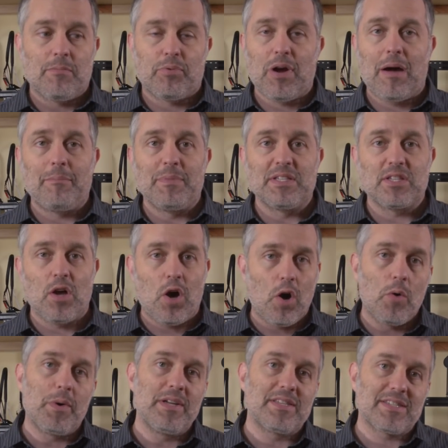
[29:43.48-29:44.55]
The problem is
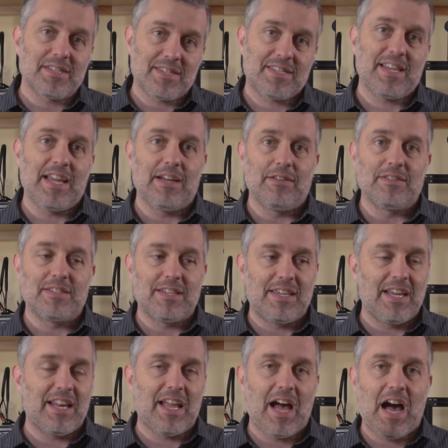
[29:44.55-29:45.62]
always sales.
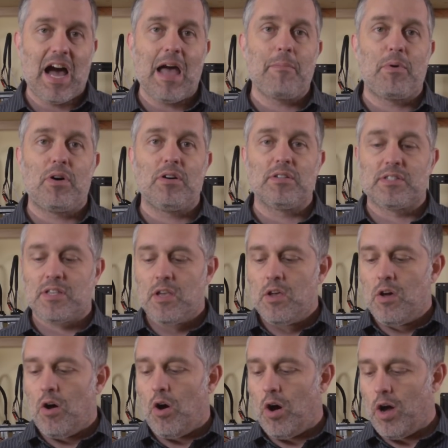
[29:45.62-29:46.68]
Getting eyeballs
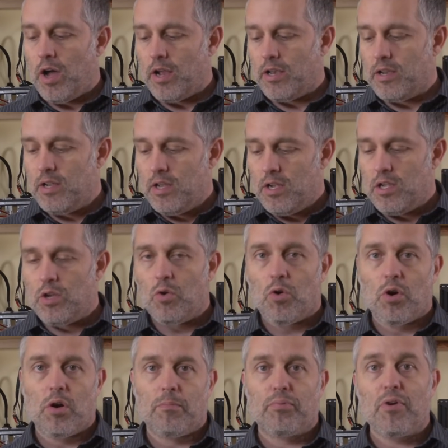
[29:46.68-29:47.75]
on
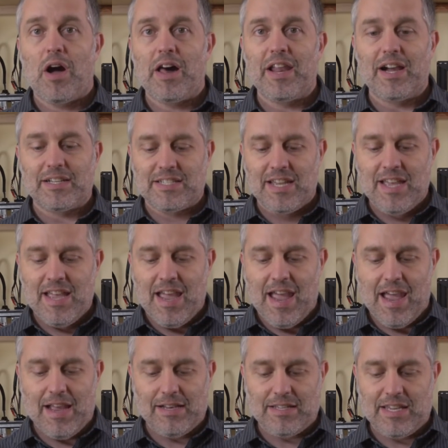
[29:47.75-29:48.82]
your product
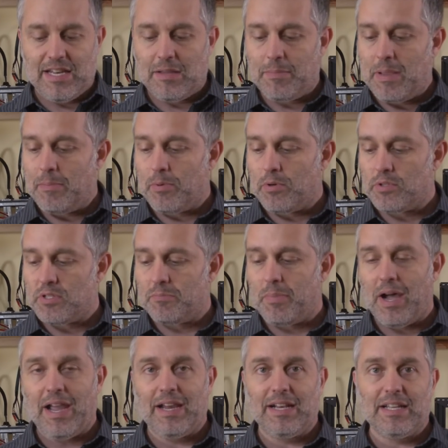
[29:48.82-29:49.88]
and getting people to
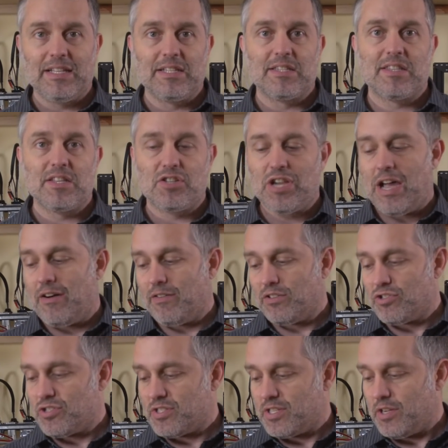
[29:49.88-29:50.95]
buy it is the
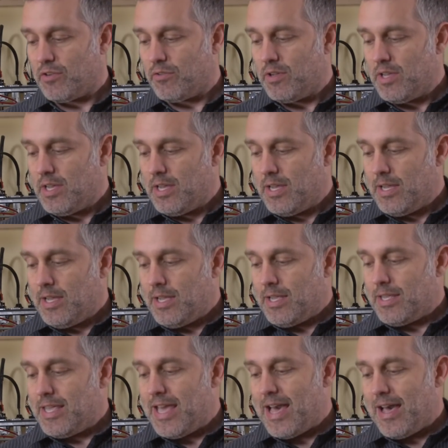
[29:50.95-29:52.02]
challenge. So
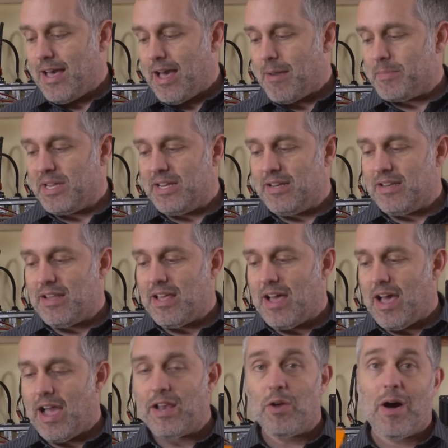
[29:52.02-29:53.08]
yeah, I mean,
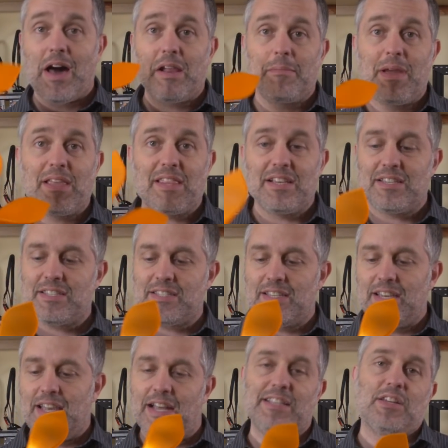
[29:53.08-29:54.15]
I know how to make
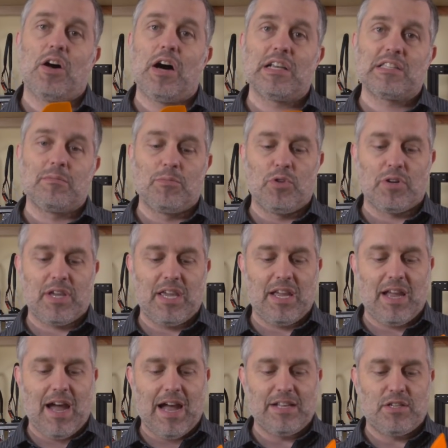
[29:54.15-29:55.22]
this. It's awesome
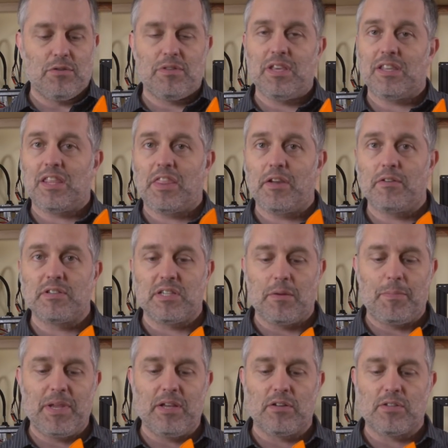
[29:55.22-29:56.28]
looking. I do think that there is
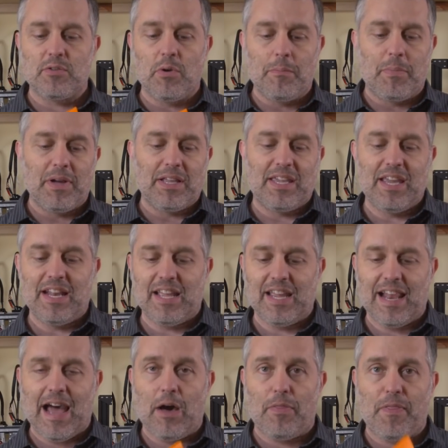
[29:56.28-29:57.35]
an appeal to it, but
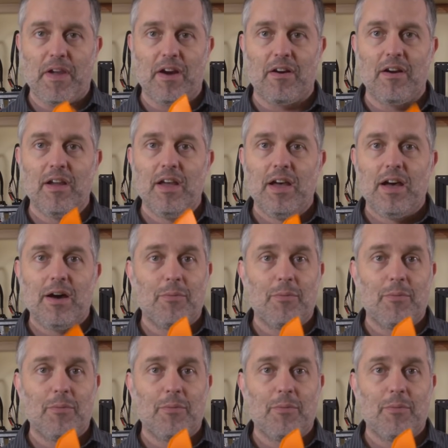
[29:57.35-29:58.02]
getting it out there